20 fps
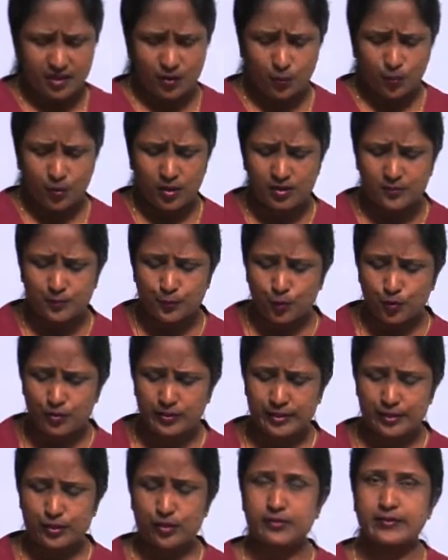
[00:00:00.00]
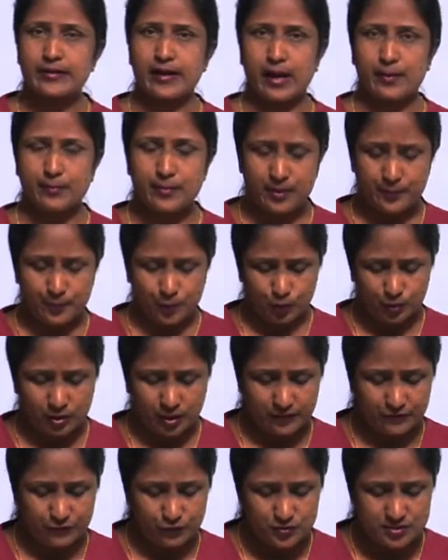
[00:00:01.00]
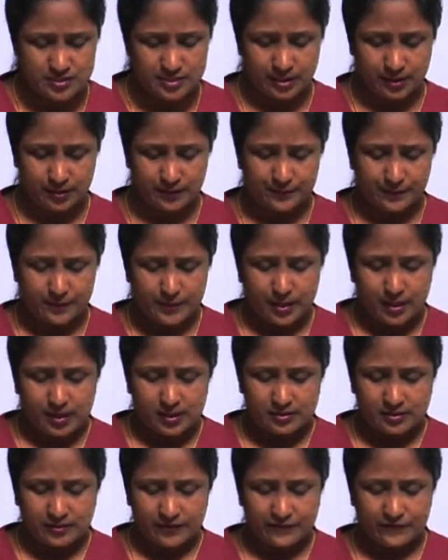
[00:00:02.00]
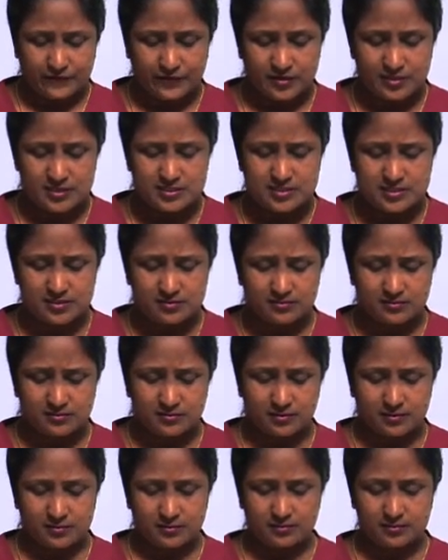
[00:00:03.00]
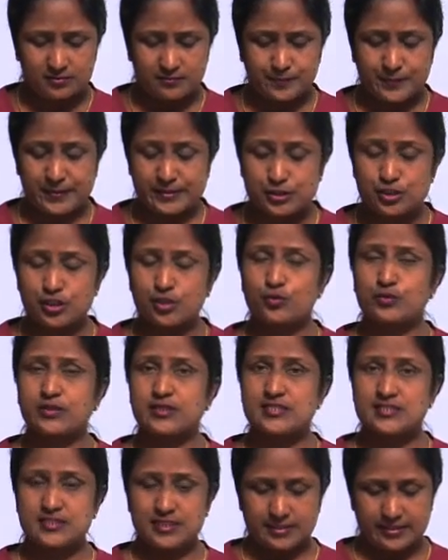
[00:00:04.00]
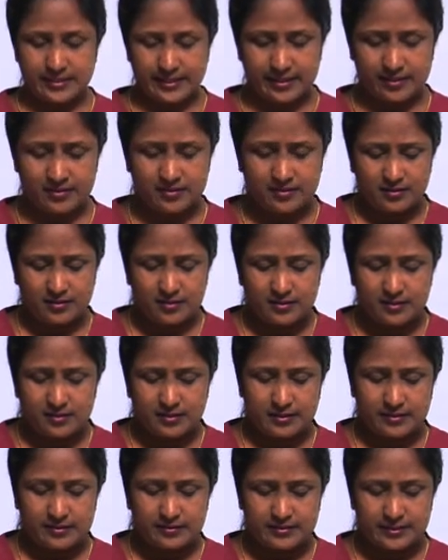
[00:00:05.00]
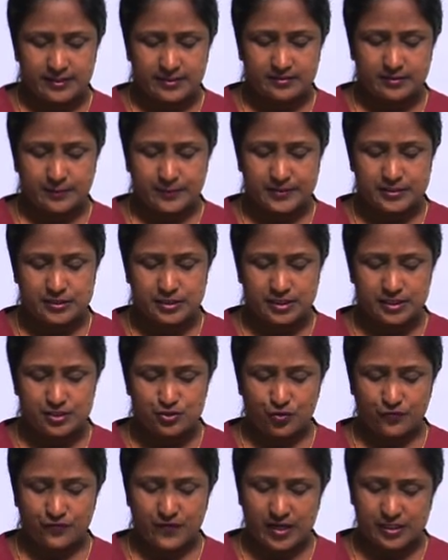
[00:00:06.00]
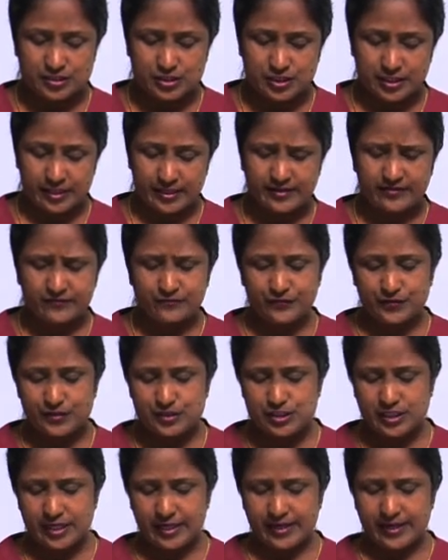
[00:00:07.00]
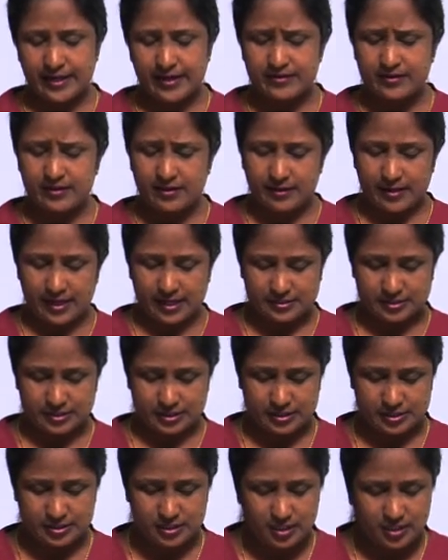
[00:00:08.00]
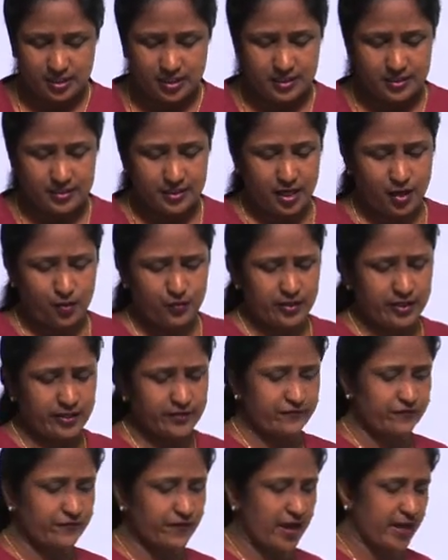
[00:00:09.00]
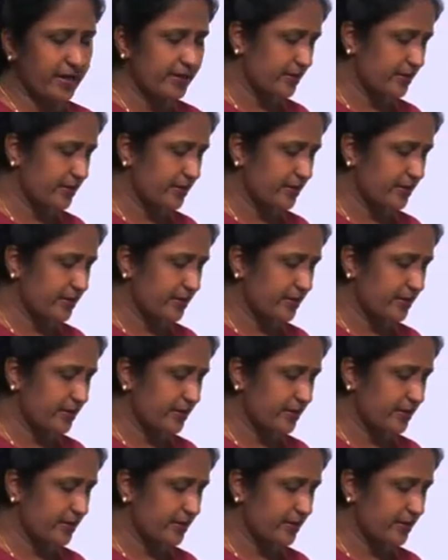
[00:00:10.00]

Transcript: workbook, in your grammar book, if you see the first picture, you can see there, the picture is of Ajay, Vijay and Rajesh. Now if I